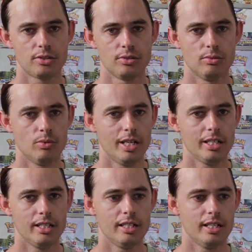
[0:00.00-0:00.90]
sort of 1
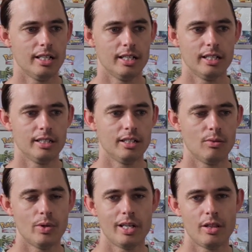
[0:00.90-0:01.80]
in
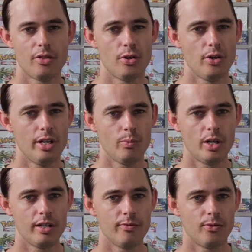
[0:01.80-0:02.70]
13,
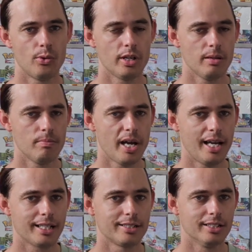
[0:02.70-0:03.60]
1 in 14
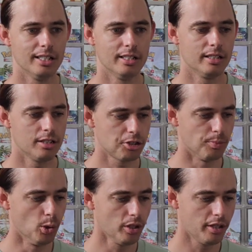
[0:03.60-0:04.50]
packs, and the
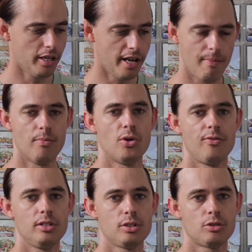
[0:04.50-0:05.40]
smaller the number of
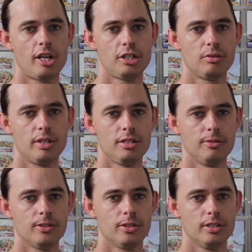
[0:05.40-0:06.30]
illustration rares
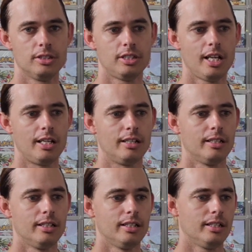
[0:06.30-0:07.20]
you've got in a set,
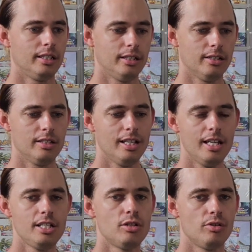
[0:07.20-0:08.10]
the
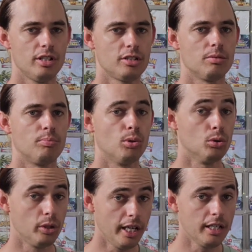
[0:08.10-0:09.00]
easier it is to
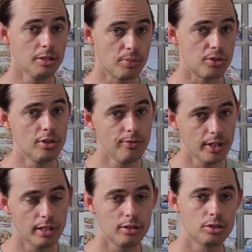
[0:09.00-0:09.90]
pull any
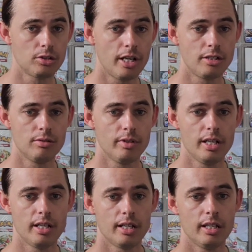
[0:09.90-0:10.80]
specific illustration
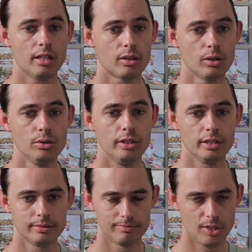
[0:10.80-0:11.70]
rare,
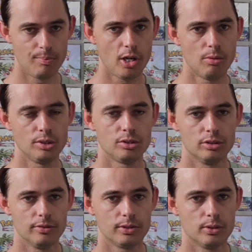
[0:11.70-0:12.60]
including the
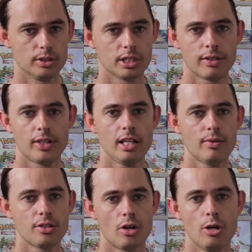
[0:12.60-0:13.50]
Bulbasaur, of course. Like if
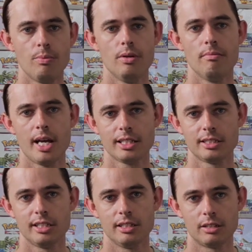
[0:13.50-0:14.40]
anyone's opened mass
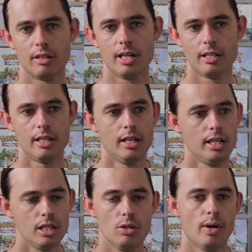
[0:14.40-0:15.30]
Stellar Crown,
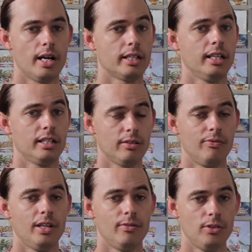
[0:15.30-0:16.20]
you are getting a
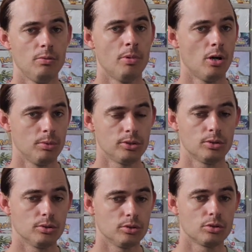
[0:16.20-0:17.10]
fair few
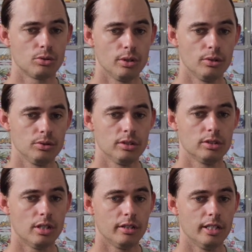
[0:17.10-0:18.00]
Bulbasaurs and Squirtles
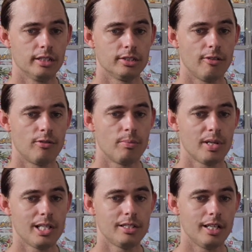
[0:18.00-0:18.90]
inside there. So for
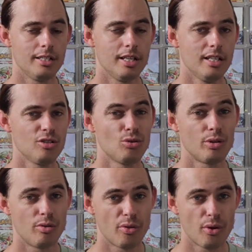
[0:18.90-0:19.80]
a PSA 10,
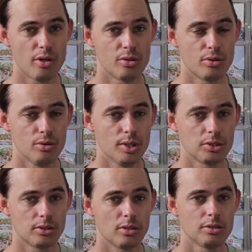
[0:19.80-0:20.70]
$232
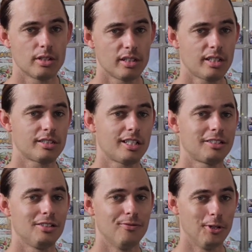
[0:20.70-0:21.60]
US, I think that's
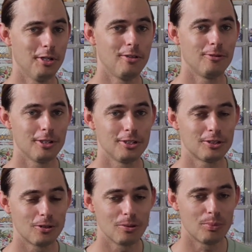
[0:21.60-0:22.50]
actually a very, very
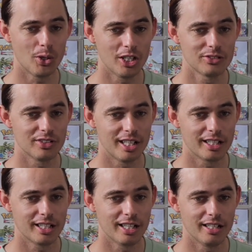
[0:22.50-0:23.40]
strong price for that
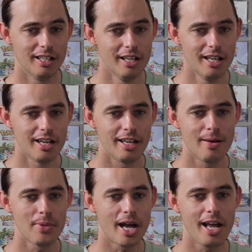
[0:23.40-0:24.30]
card.
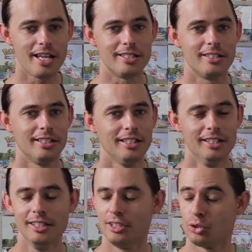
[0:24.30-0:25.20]
Number 8,
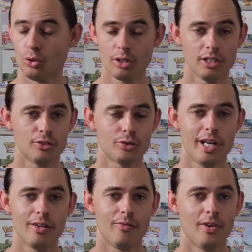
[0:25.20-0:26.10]
talking of
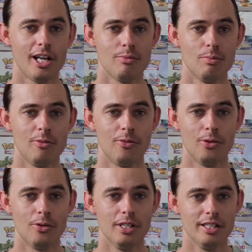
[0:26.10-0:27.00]
Shrouded Fable
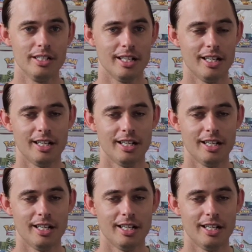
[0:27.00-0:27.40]
before, and